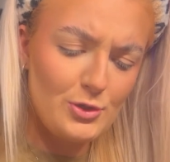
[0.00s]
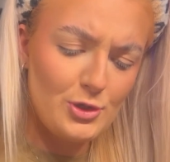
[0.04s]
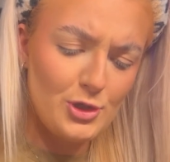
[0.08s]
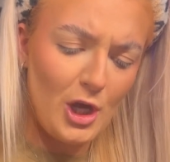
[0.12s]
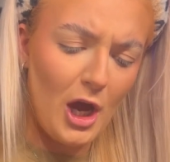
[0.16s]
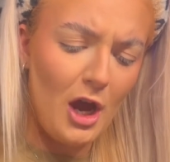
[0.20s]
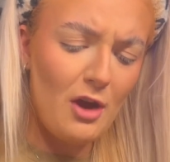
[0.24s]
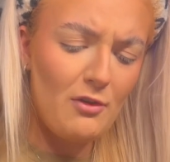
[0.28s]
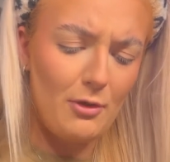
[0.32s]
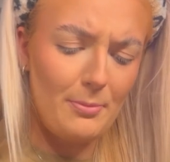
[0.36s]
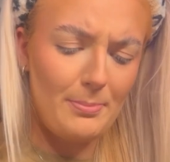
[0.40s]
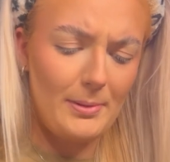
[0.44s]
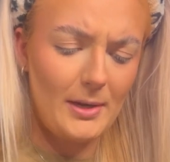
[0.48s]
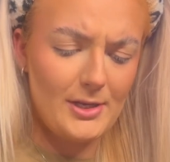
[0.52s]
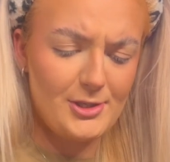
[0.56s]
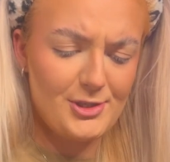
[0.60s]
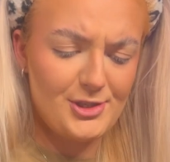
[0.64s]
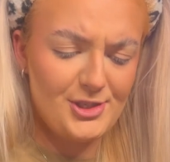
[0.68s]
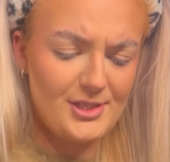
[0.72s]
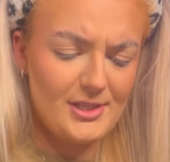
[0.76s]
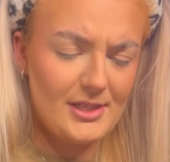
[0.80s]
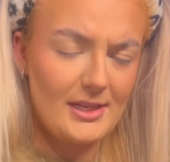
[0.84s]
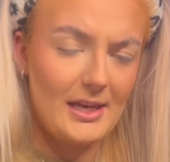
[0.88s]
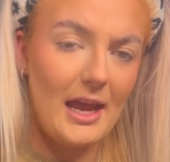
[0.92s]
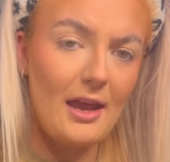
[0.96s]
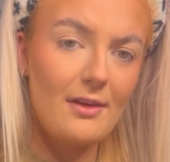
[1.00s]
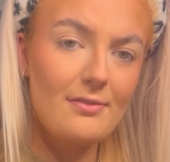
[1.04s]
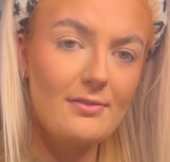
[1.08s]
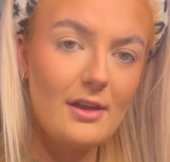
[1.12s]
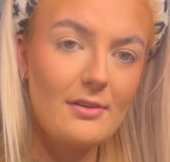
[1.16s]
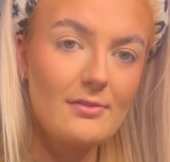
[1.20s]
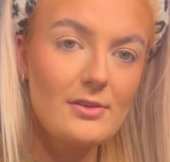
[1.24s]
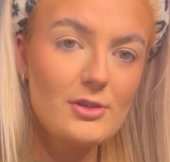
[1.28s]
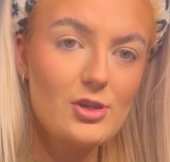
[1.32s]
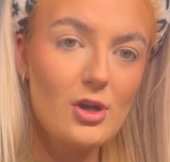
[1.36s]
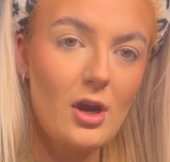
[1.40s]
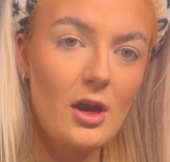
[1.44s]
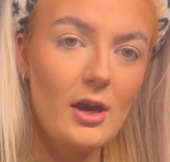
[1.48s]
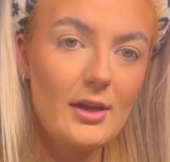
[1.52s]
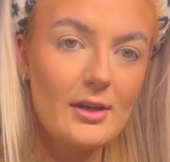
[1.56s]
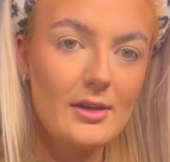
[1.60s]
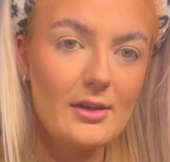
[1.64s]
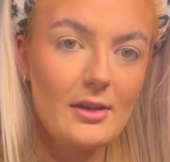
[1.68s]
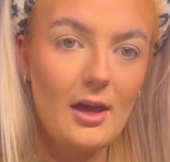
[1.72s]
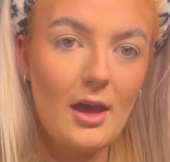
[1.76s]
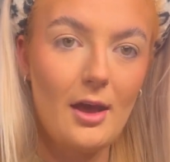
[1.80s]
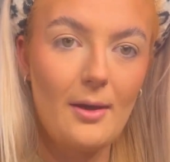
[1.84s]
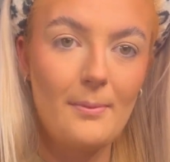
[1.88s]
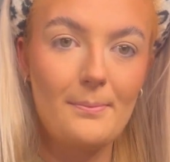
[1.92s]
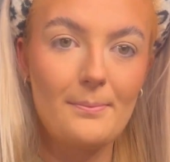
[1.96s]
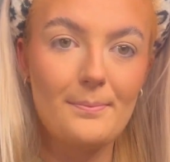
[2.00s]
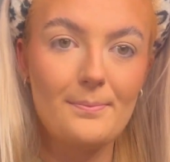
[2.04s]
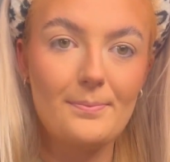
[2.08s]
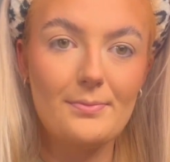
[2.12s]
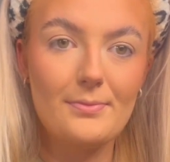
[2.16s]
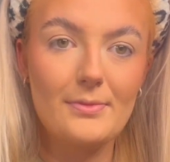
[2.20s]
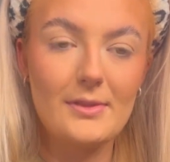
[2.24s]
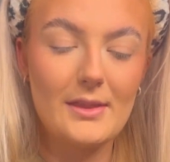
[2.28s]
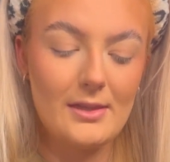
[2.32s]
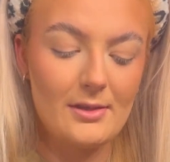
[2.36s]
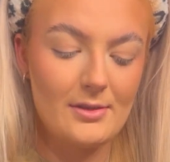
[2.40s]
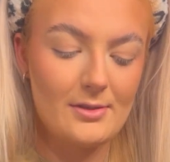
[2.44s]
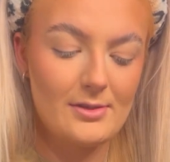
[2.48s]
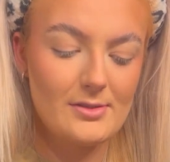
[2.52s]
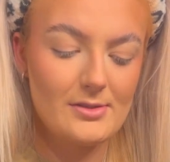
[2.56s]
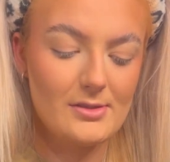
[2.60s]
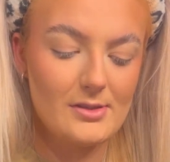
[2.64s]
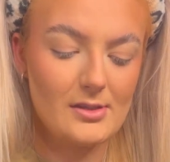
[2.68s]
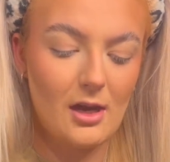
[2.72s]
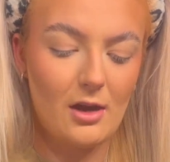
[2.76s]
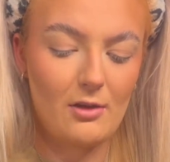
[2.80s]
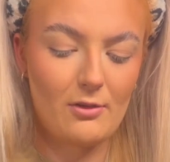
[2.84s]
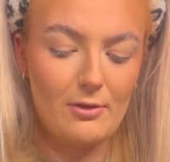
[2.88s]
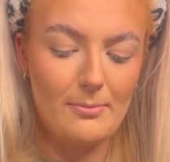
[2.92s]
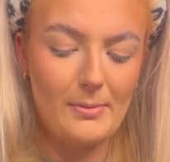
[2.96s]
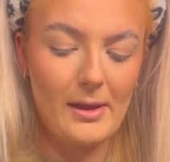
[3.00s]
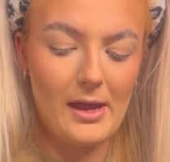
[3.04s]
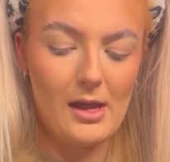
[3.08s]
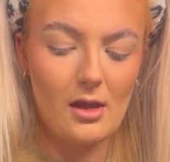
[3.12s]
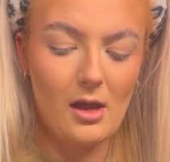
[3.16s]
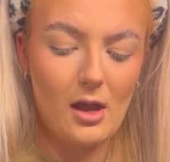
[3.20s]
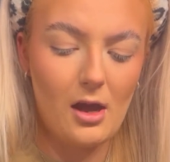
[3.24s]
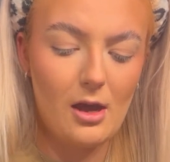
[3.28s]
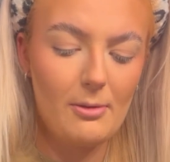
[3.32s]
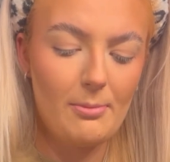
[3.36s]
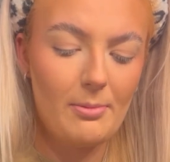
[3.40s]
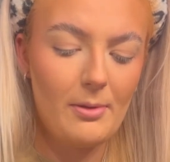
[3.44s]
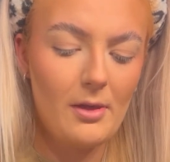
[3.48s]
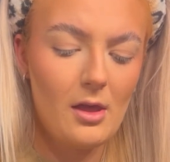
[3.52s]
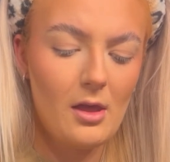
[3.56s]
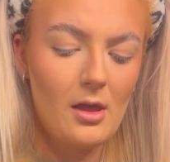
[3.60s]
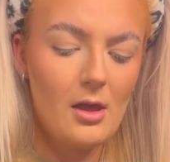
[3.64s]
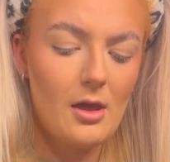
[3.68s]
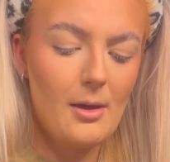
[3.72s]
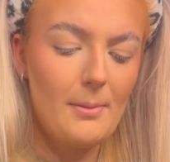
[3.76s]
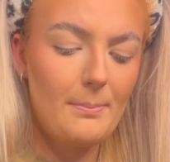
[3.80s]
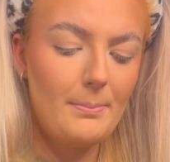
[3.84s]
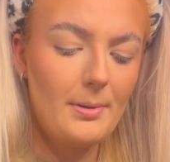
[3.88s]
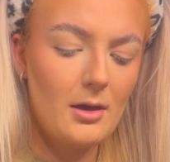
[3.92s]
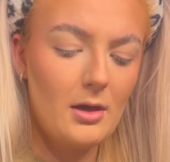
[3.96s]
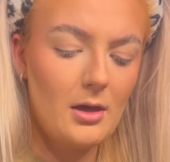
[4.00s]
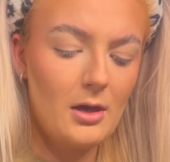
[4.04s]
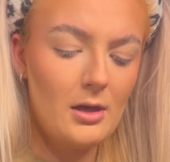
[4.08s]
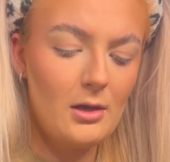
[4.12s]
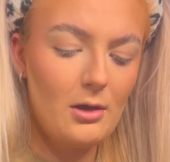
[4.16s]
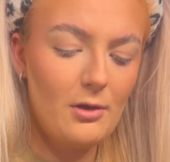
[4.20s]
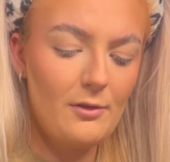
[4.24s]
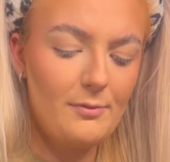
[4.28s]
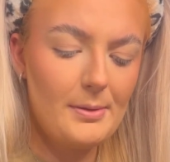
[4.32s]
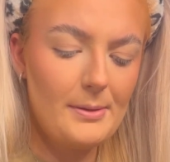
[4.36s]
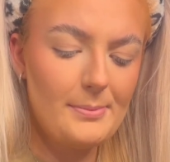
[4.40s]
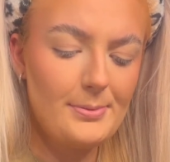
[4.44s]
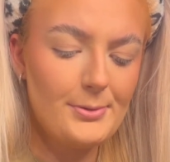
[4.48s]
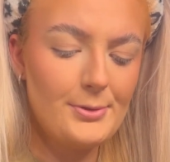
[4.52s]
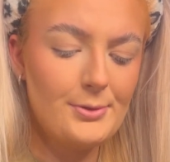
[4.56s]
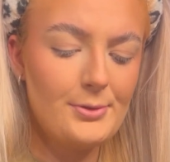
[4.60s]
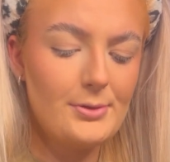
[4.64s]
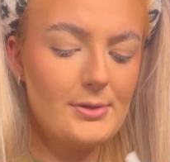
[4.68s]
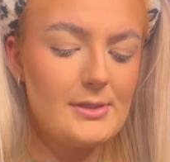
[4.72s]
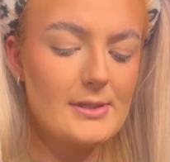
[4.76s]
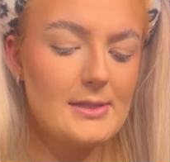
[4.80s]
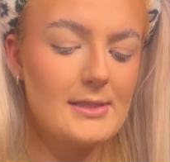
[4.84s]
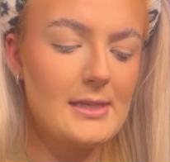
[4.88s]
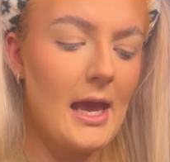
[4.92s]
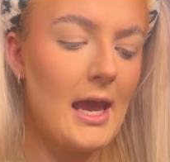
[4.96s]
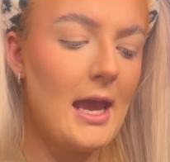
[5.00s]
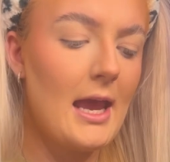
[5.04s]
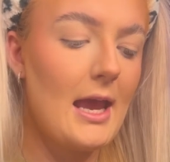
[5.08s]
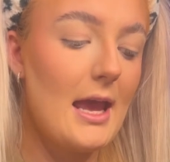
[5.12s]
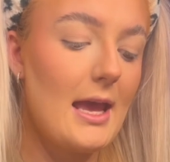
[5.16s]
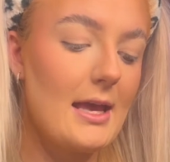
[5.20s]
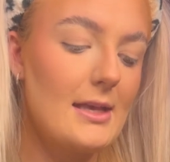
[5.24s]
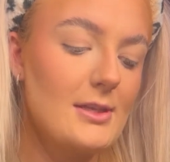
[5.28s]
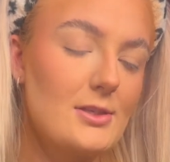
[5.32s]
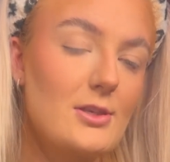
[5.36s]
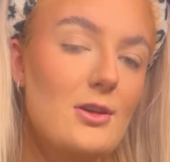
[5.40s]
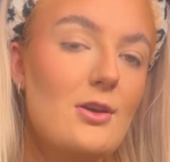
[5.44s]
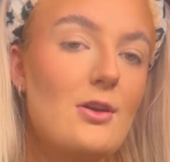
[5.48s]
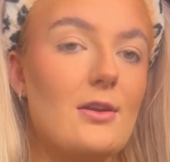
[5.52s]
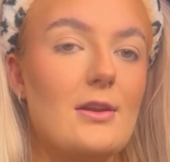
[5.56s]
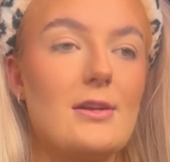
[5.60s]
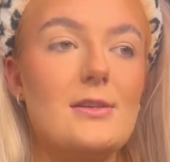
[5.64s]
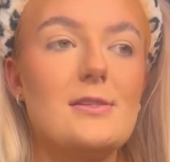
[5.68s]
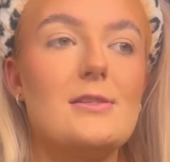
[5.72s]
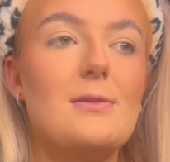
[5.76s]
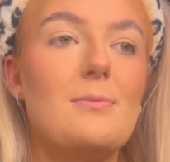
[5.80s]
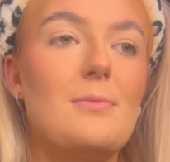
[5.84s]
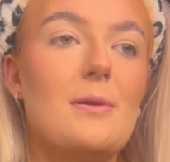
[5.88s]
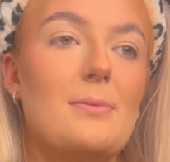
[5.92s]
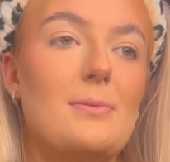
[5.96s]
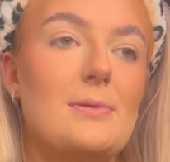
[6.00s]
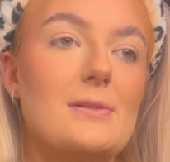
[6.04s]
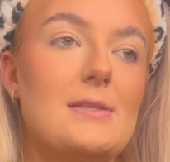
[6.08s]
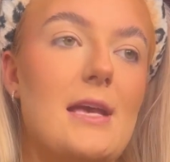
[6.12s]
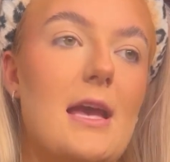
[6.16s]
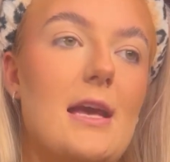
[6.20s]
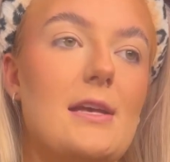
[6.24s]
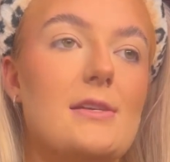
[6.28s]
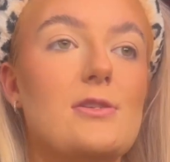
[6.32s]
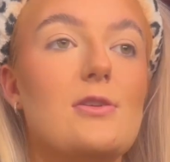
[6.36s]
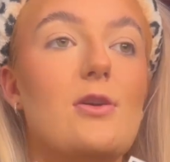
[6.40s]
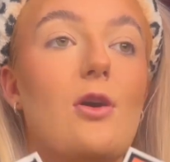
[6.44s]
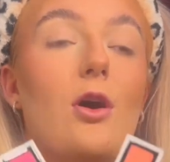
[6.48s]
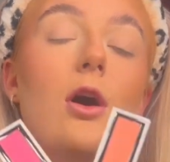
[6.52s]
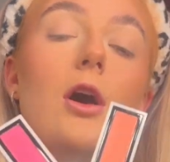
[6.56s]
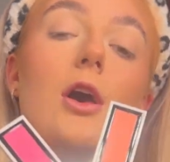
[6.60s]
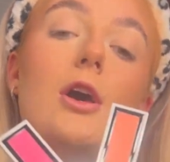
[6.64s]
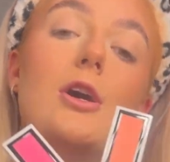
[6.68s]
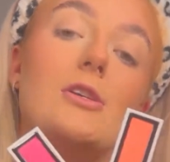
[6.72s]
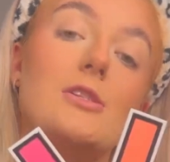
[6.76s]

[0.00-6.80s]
Zara blushes today. I've never tried um, the Zara makeup, but a lot of people say it's good and some people say it's not.